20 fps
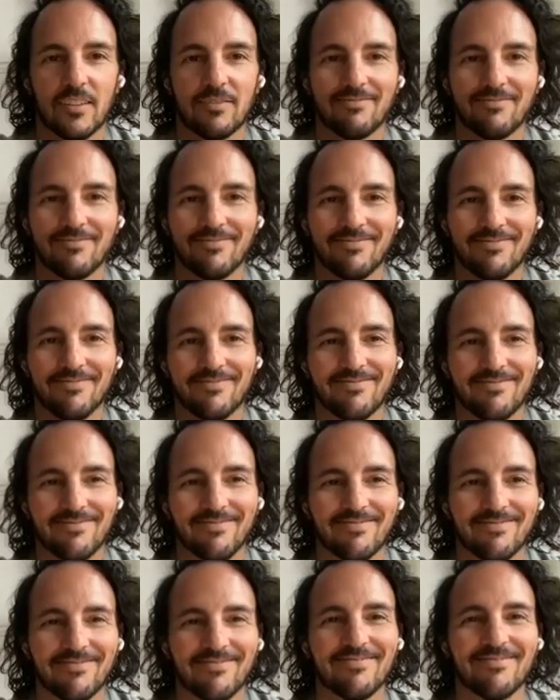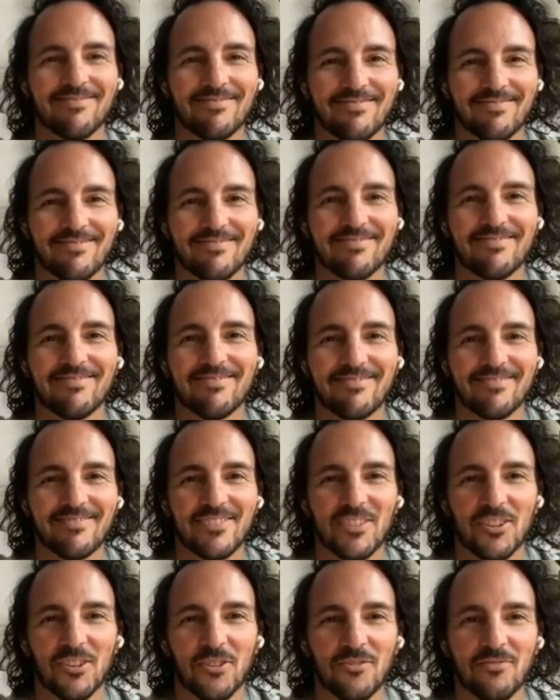other piece. I think
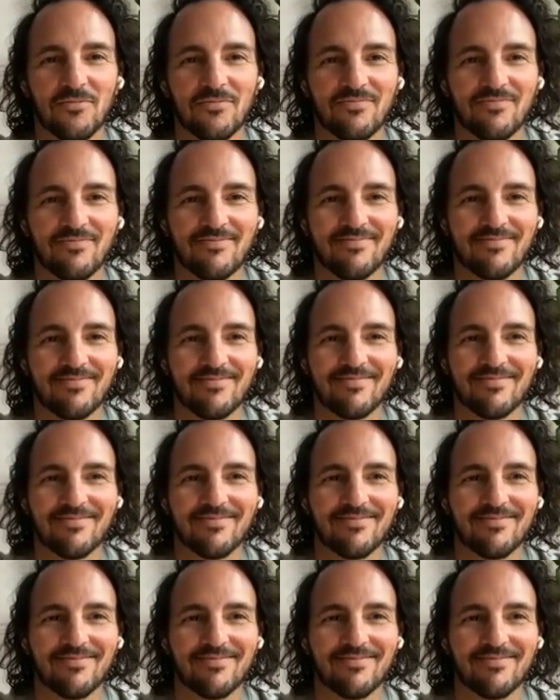that's all I